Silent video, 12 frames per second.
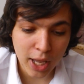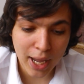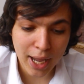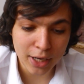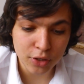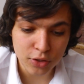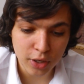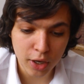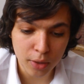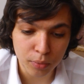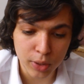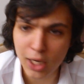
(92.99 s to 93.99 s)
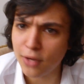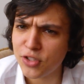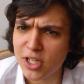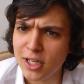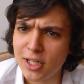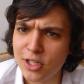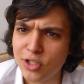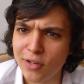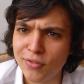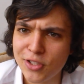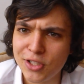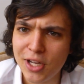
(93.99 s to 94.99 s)
And we love sending each
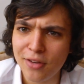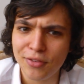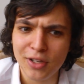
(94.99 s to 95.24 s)
other stuff.